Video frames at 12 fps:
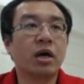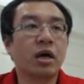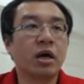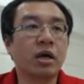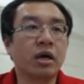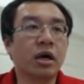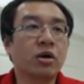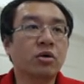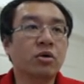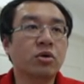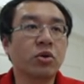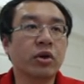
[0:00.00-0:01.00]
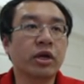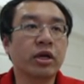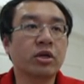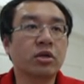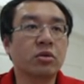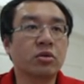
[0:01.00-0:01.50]
And now
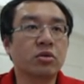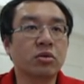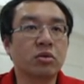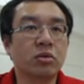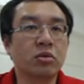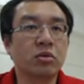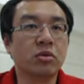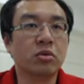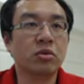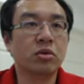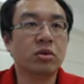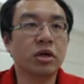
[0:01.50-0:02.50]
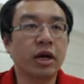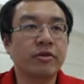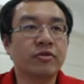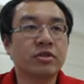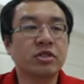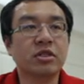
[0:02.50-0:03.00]
queen to
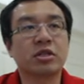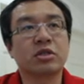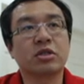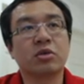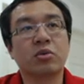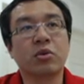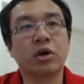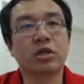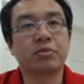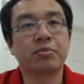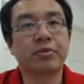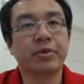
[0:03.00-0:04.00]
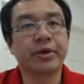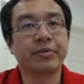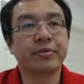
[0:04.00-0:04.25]
f6 was played.